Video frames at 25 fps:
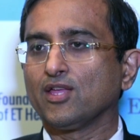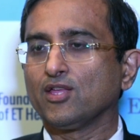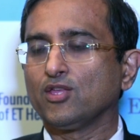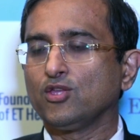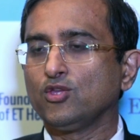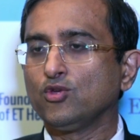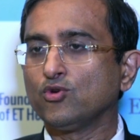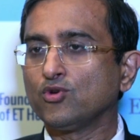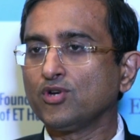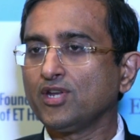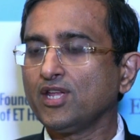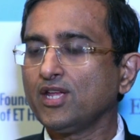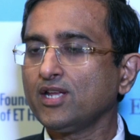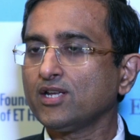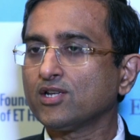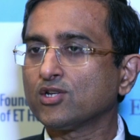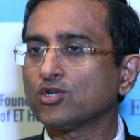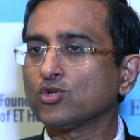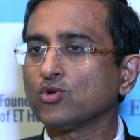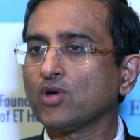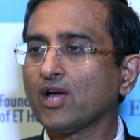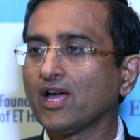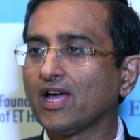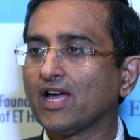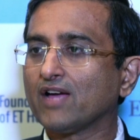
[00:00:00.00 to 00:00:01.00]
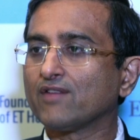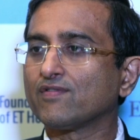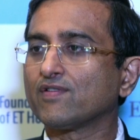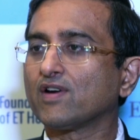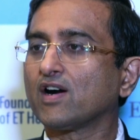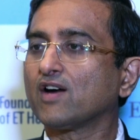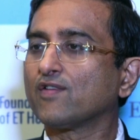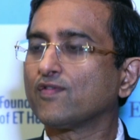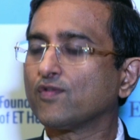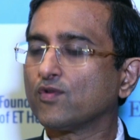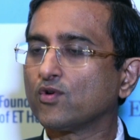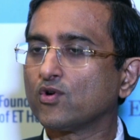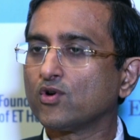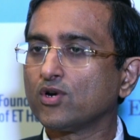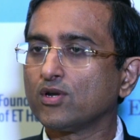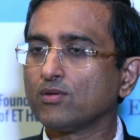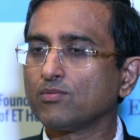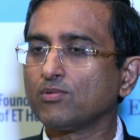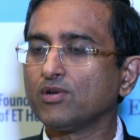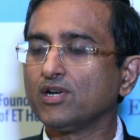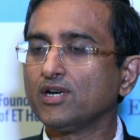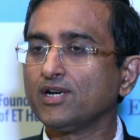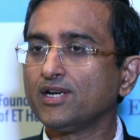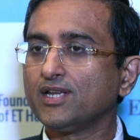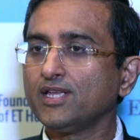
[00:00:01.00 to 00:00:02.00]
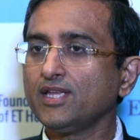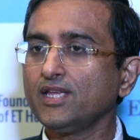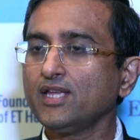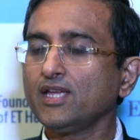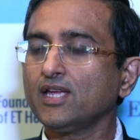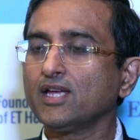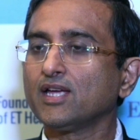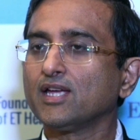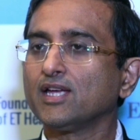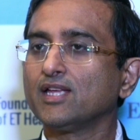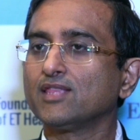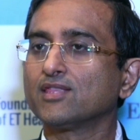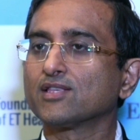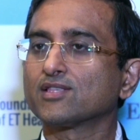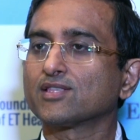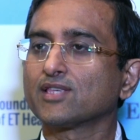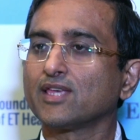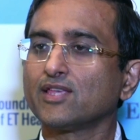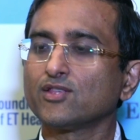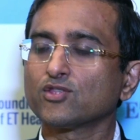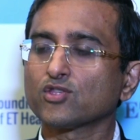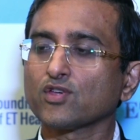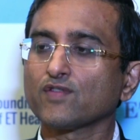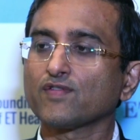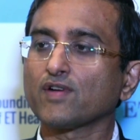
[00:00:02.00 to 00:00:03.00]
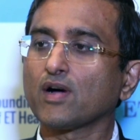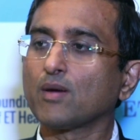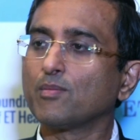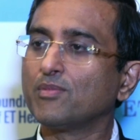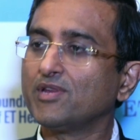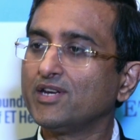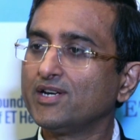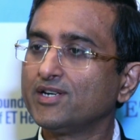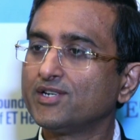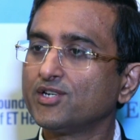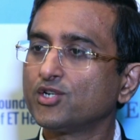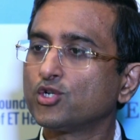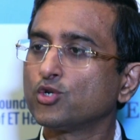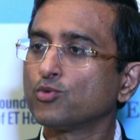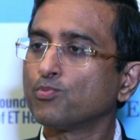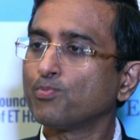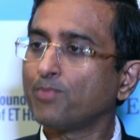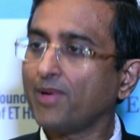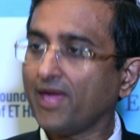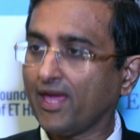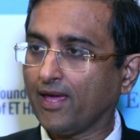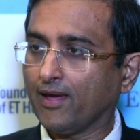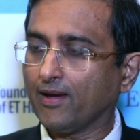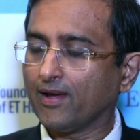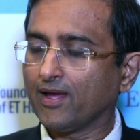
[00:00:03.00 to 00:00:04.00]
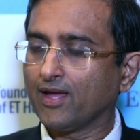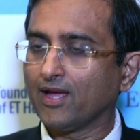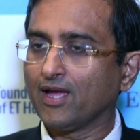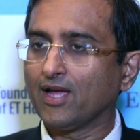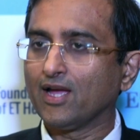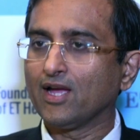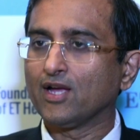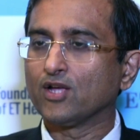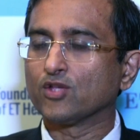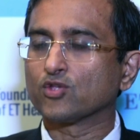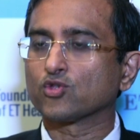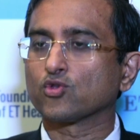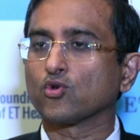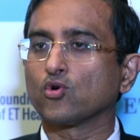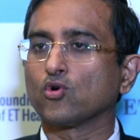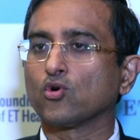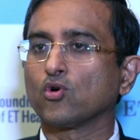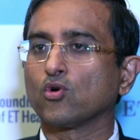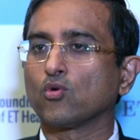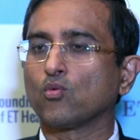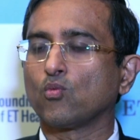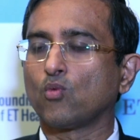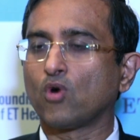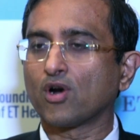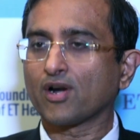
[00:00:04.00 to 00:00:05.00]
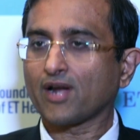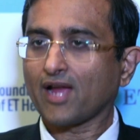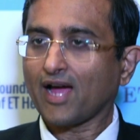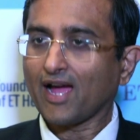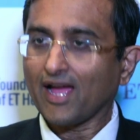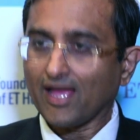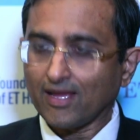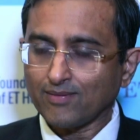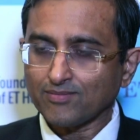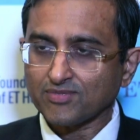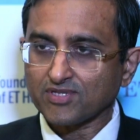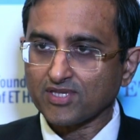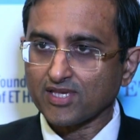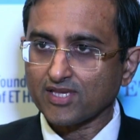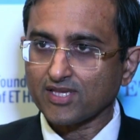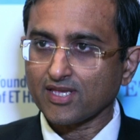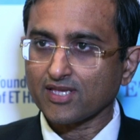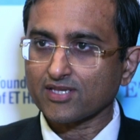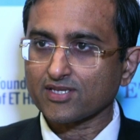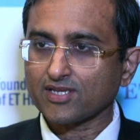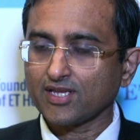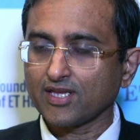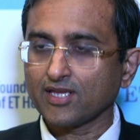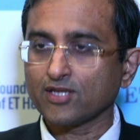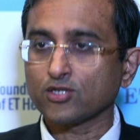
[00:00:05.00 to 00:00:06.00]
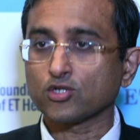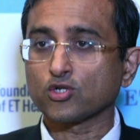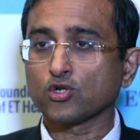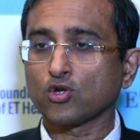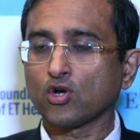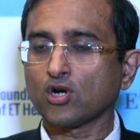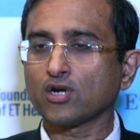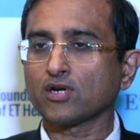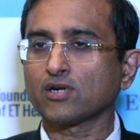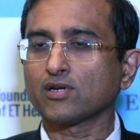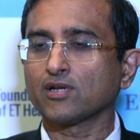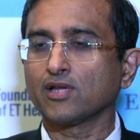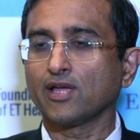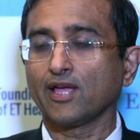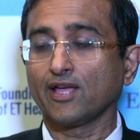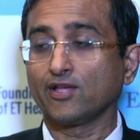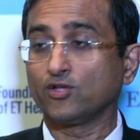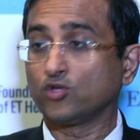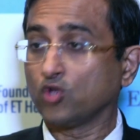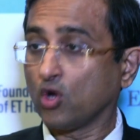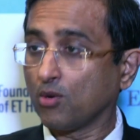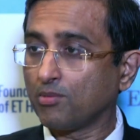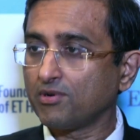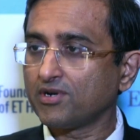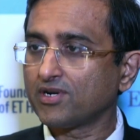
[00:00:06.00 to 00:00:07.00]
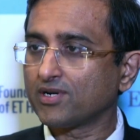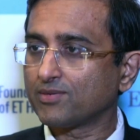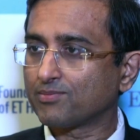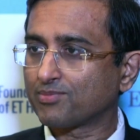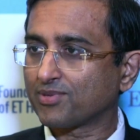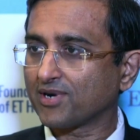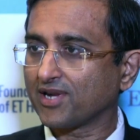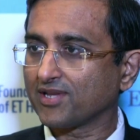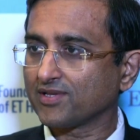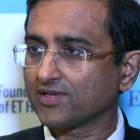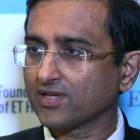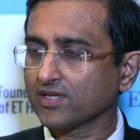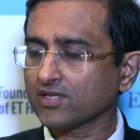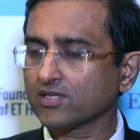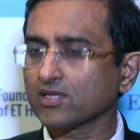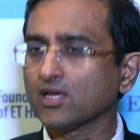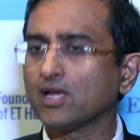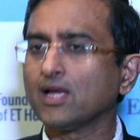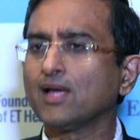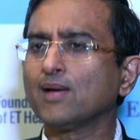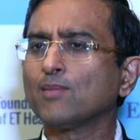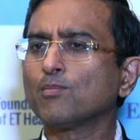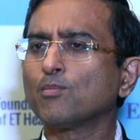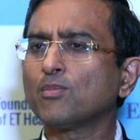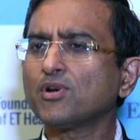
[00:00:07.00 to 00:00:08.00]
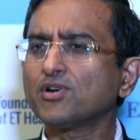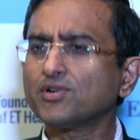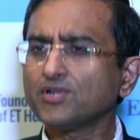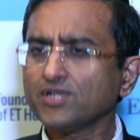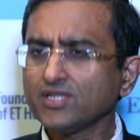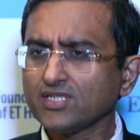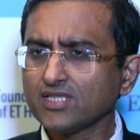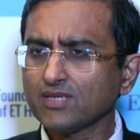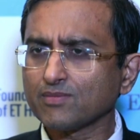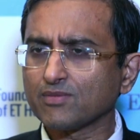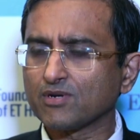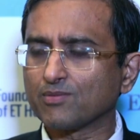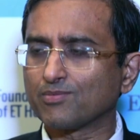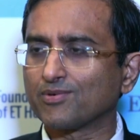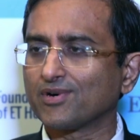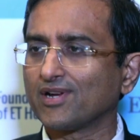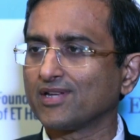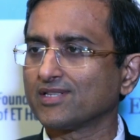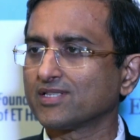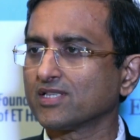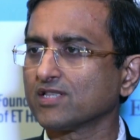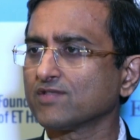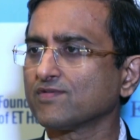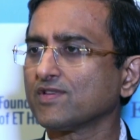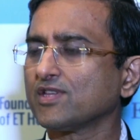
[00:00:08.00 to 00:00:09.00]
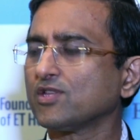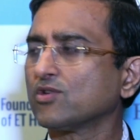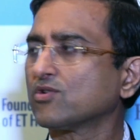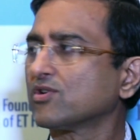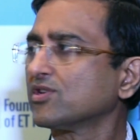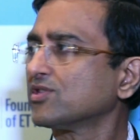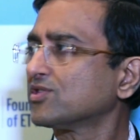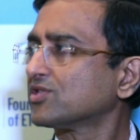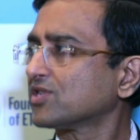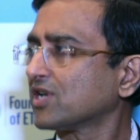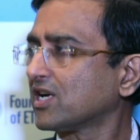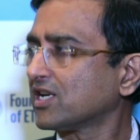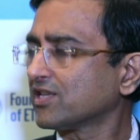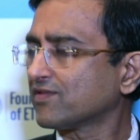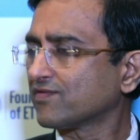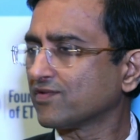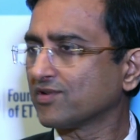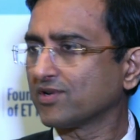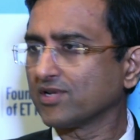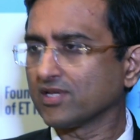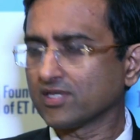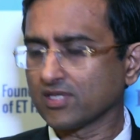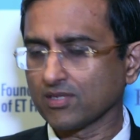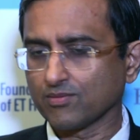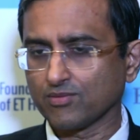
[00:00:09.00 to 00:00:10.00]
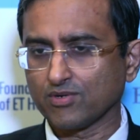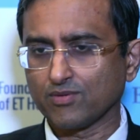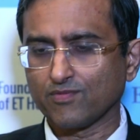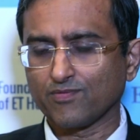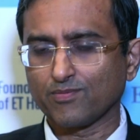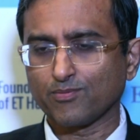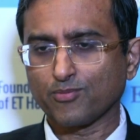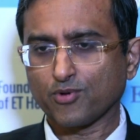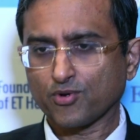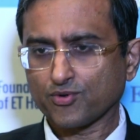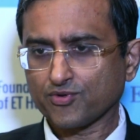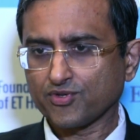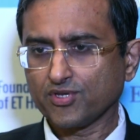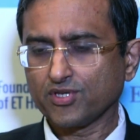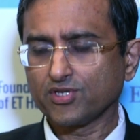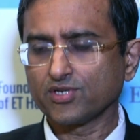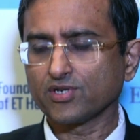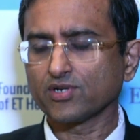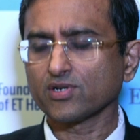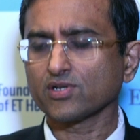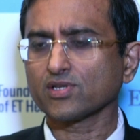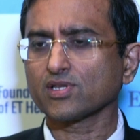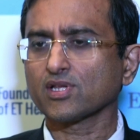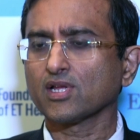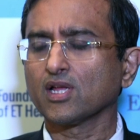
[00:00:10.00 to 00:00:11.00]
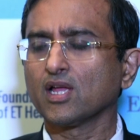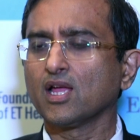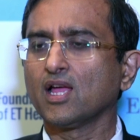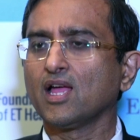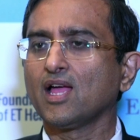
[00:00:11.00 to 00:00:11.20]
you need to have affordability in the sense of ability to pay. So what I am suggesting is not exorbitant prices, but reasonable prices where you can charge for reasonable procedures